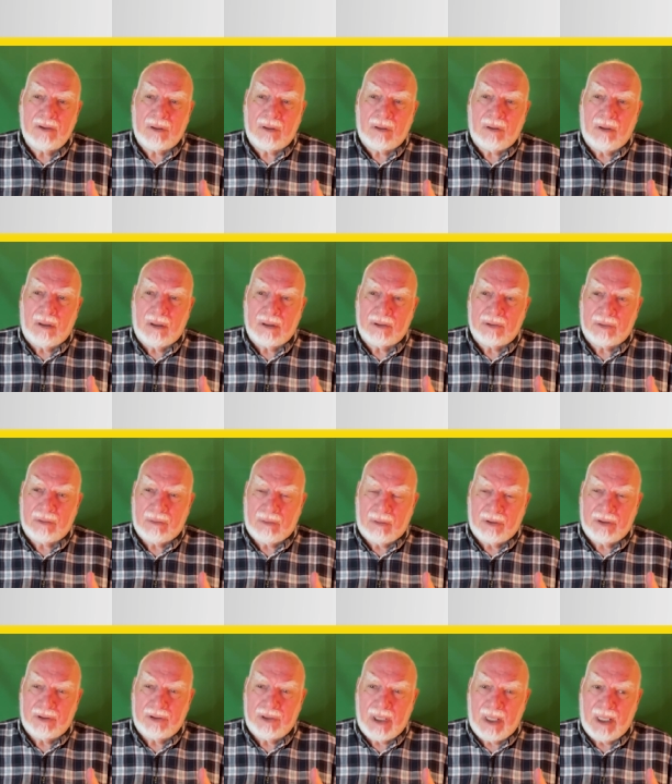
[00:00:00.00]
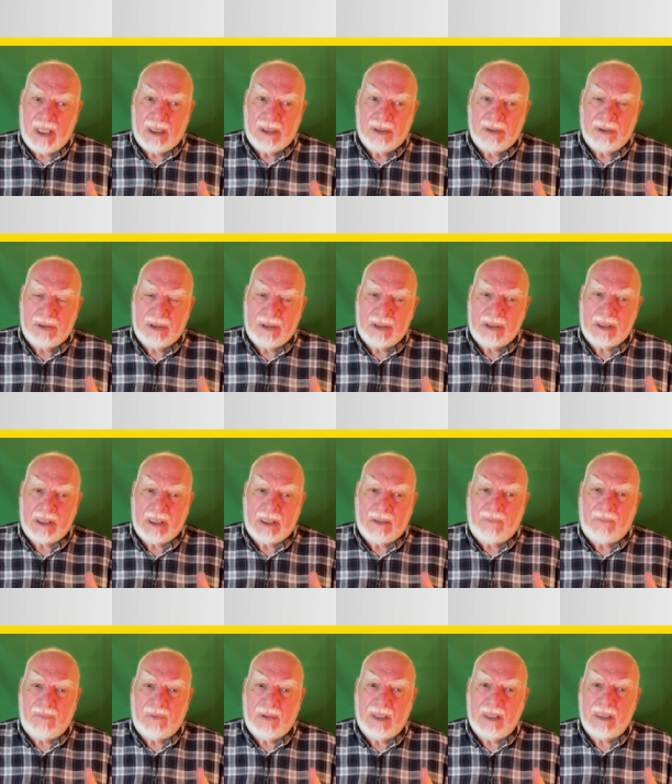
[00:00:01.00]
the cultural challenges they
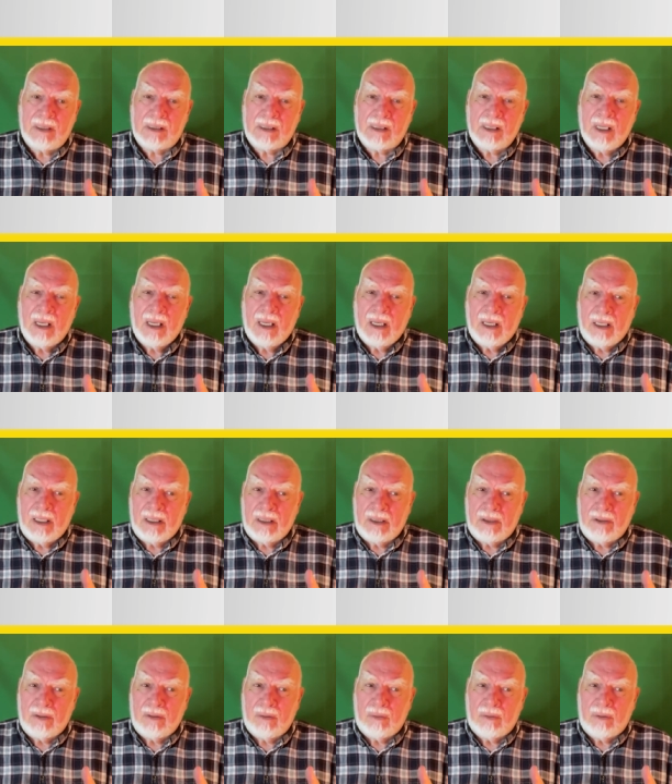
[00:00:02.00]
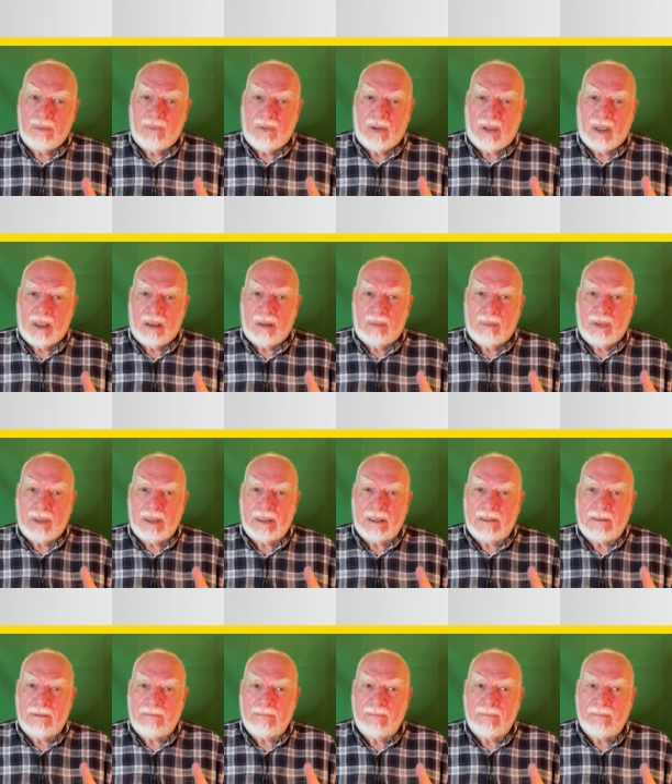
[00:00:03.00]
face in a new environment.